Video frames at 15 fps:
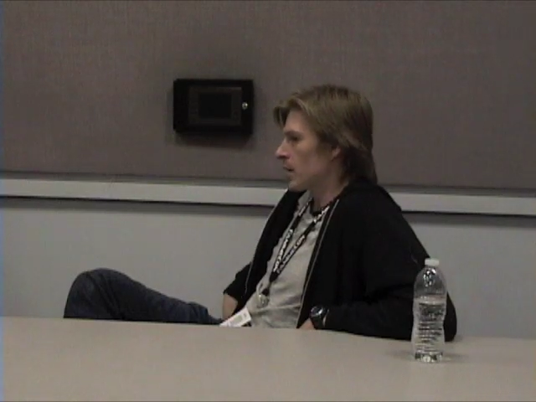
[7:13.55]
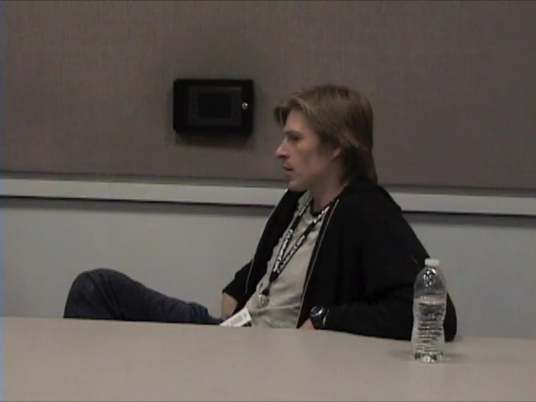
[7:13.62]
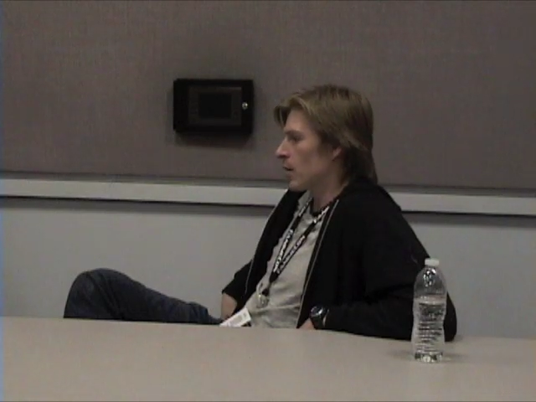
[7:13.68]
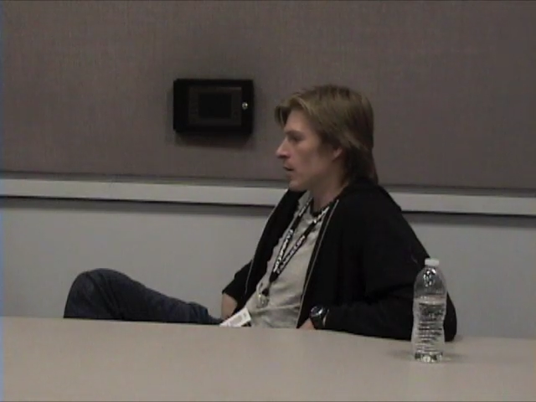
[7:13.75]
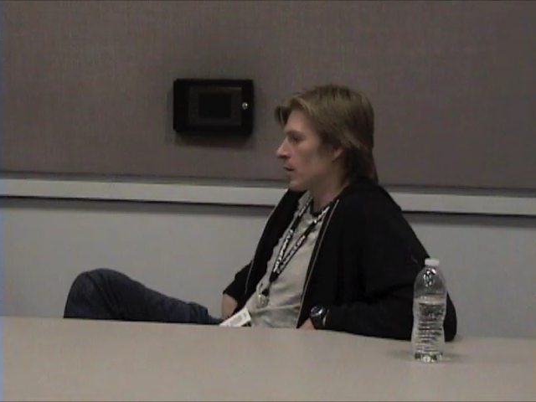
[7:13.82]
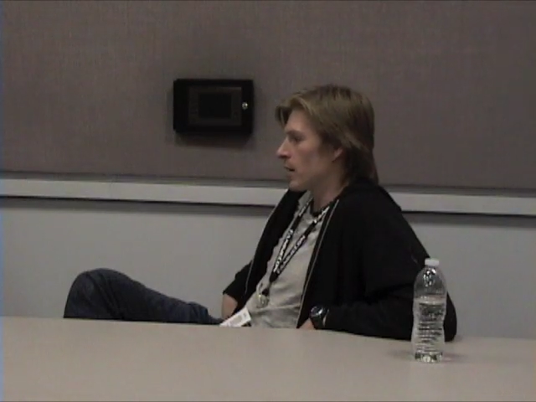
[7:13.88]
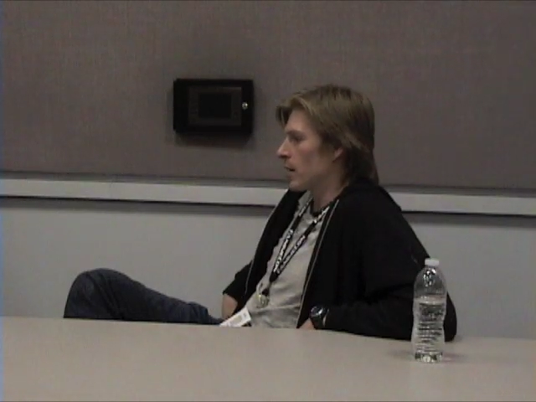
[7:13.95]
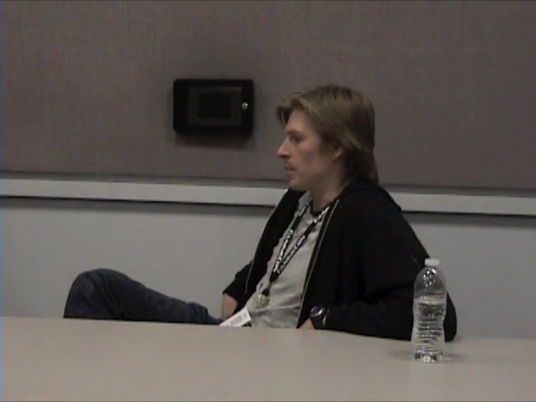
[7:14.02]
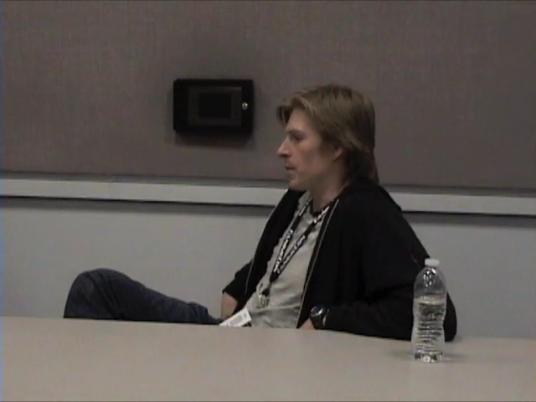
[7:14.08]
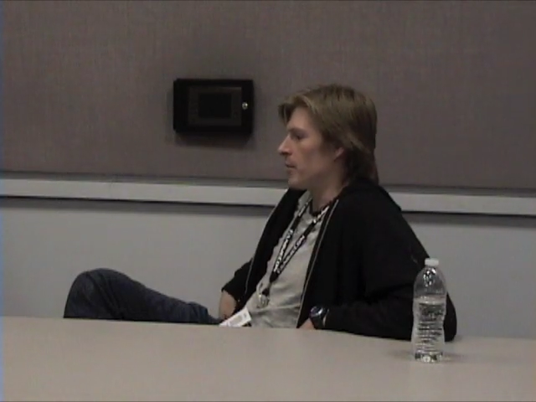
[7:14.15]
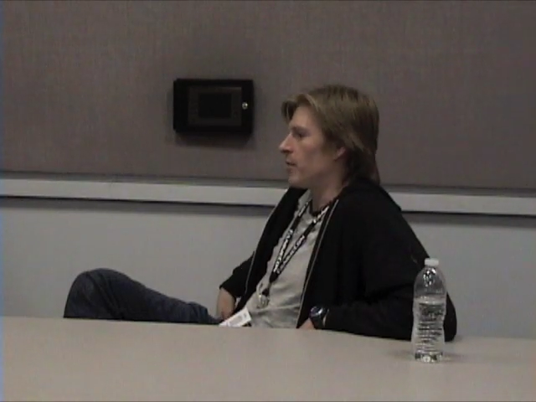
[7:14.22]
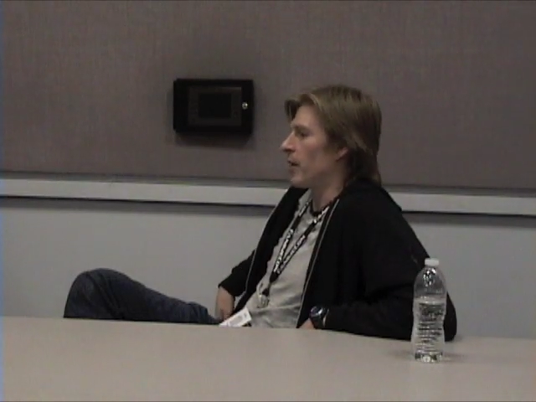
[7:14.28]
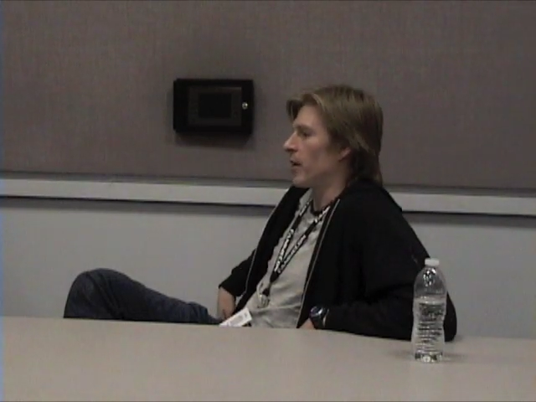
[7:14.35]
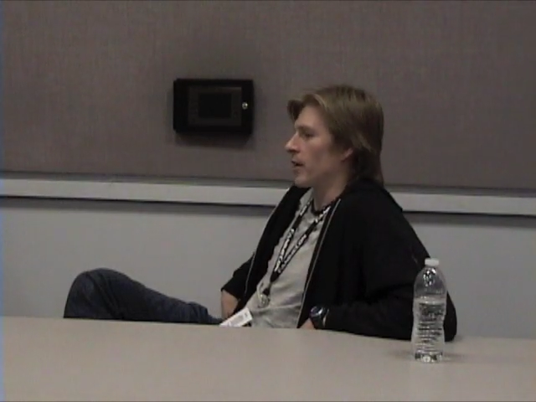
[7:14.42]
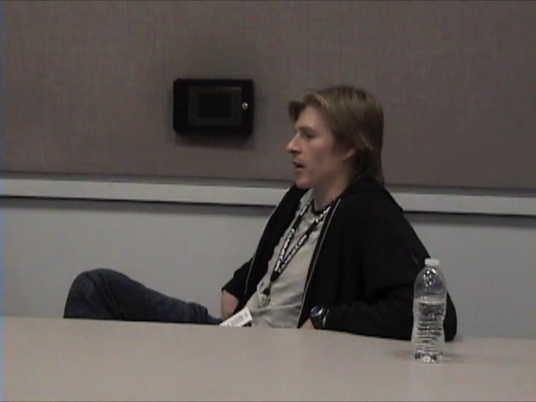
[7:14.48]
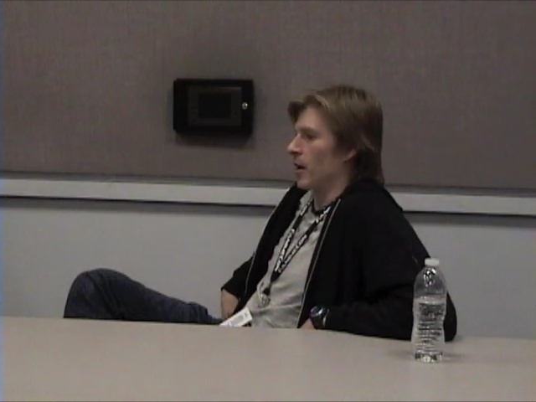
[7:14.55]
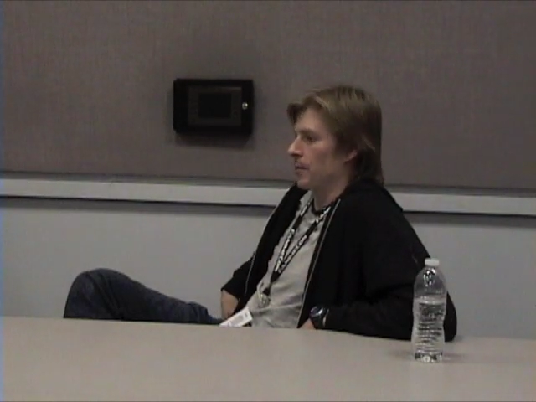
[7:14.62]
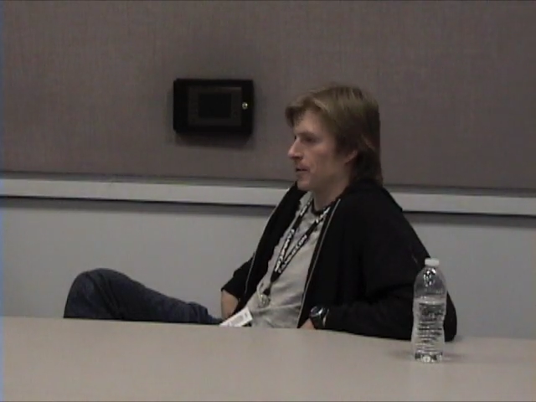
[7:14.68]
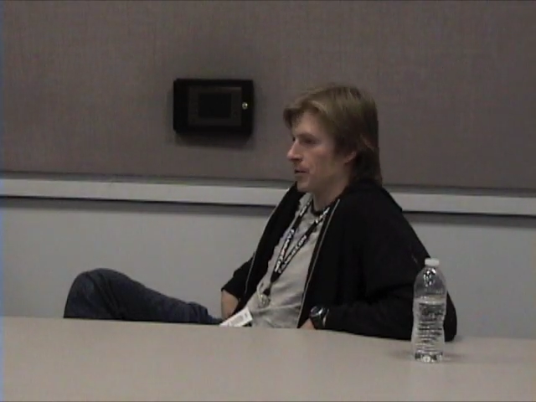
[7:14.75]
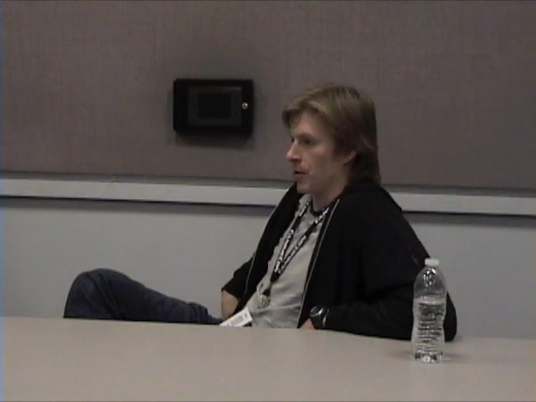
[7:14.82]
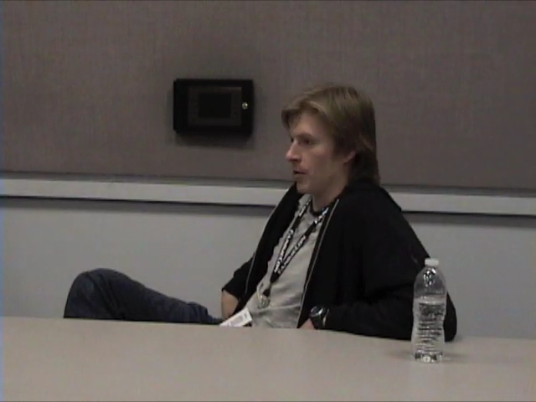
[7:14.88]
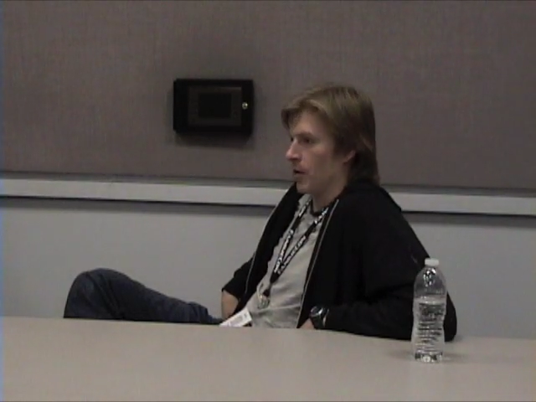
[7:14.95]
called B-Fighter
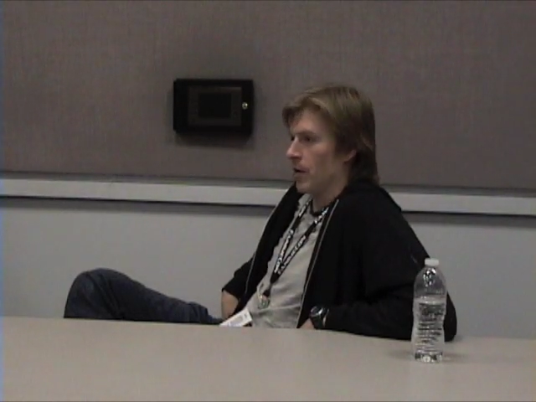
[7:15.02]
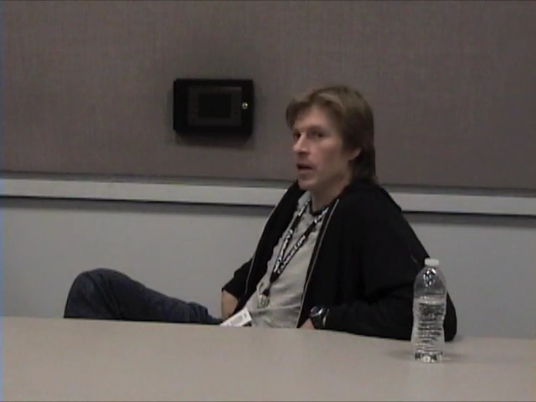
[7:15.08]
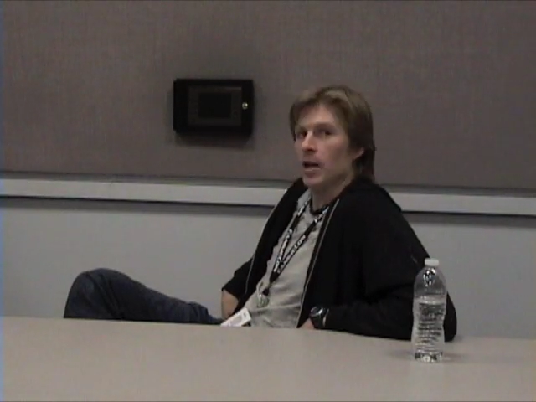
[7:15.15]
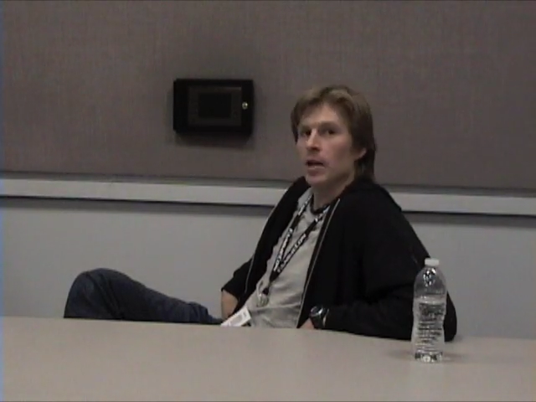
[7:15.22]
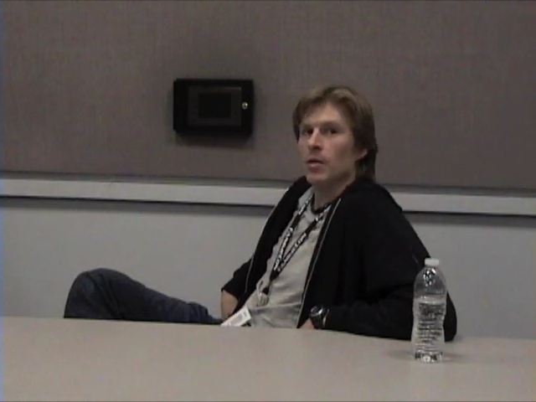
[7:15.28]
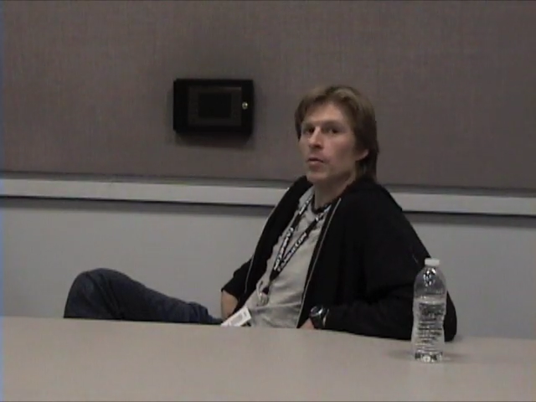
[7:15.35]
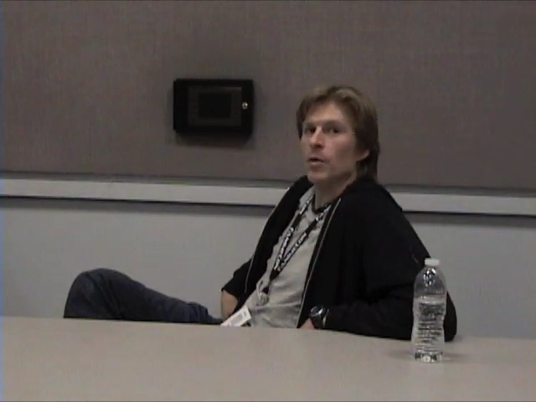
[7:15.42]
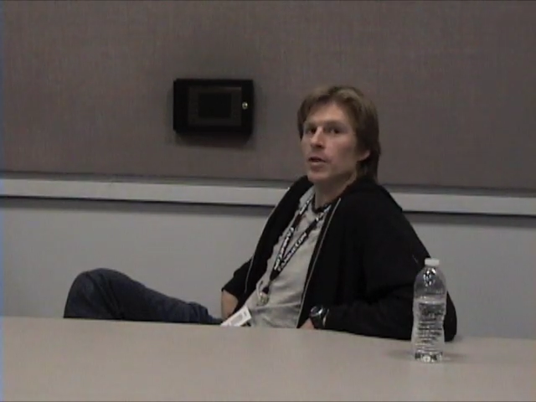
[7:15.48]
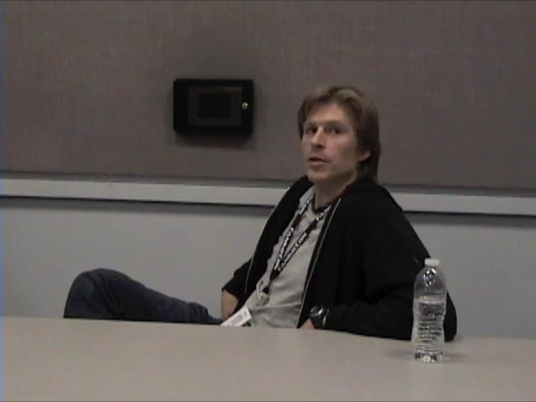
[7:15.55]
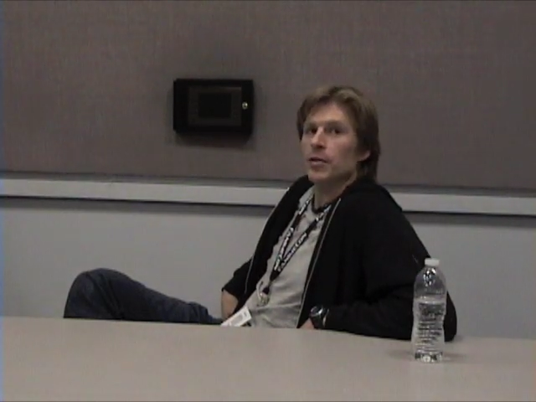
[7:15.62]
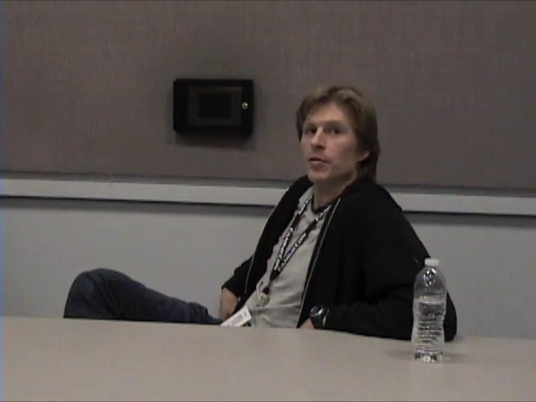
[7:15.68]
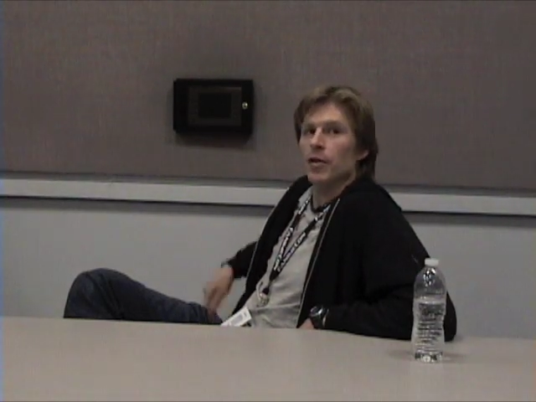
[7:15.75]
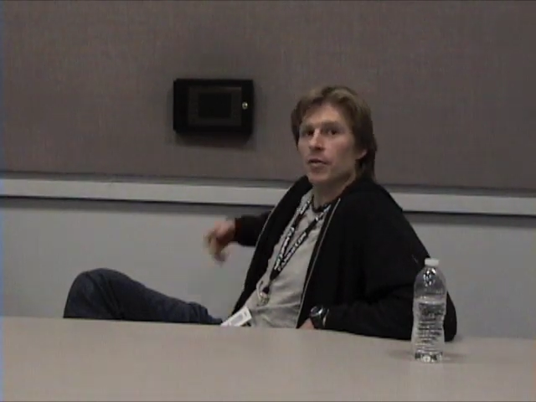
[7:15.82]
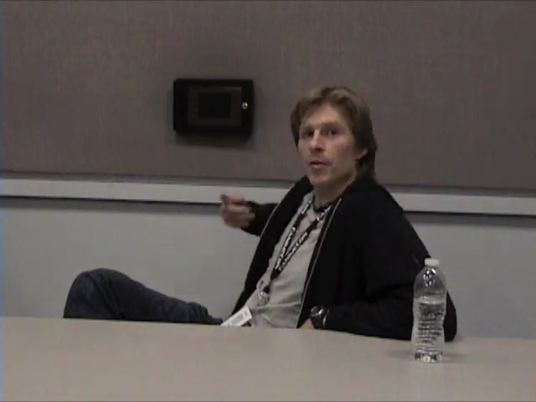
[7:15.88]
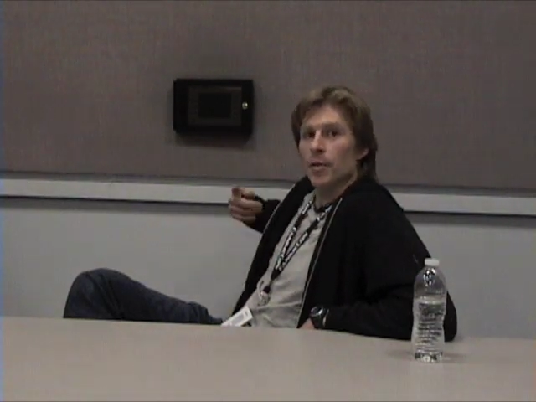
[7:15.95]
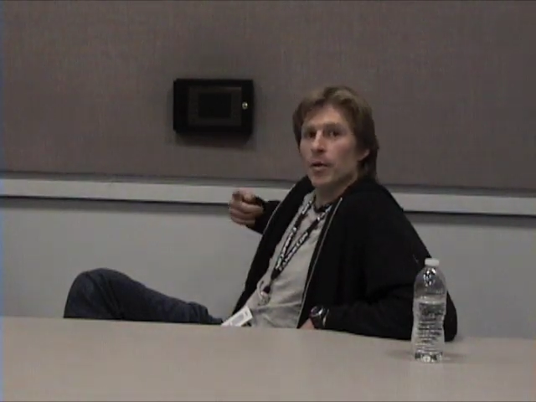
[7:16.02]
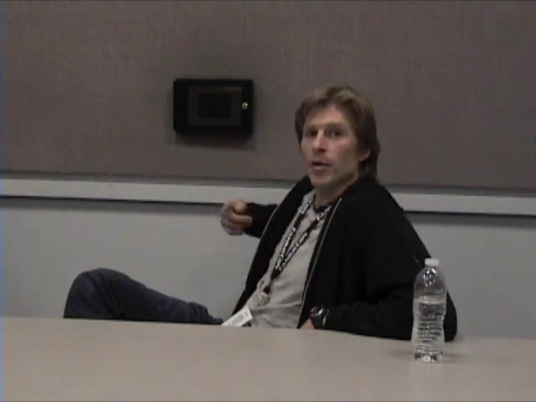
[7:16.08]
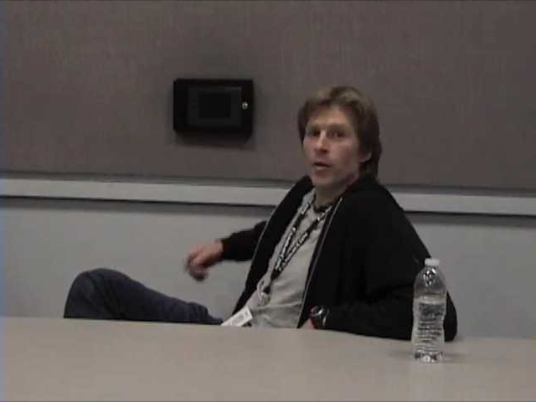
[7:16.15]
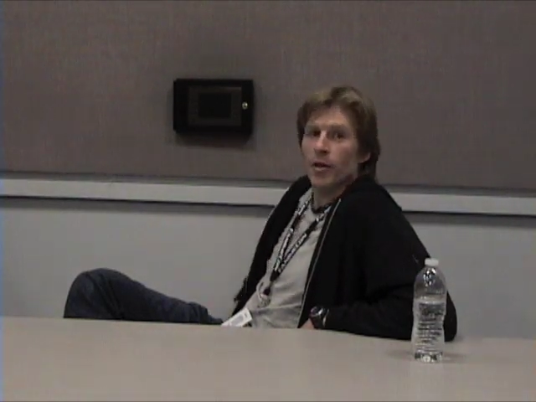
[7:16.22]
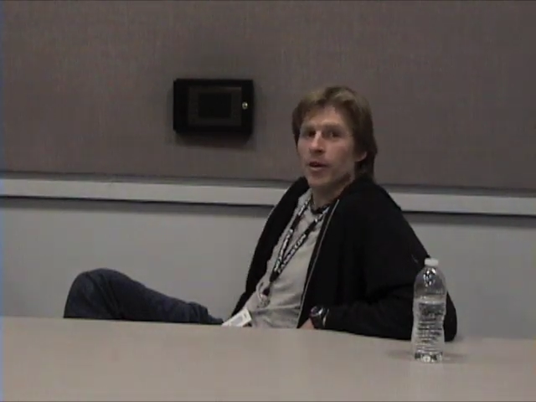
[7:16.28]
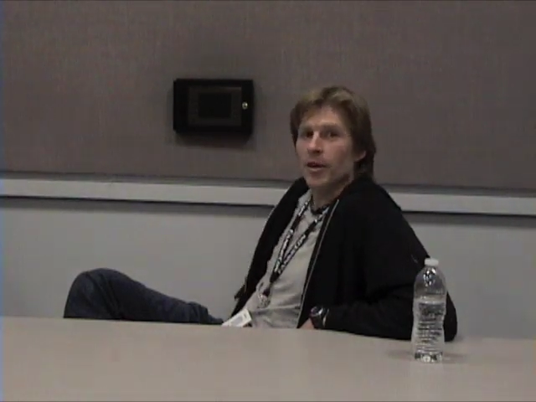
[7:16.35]
Kabuto, which, if you're familiar with,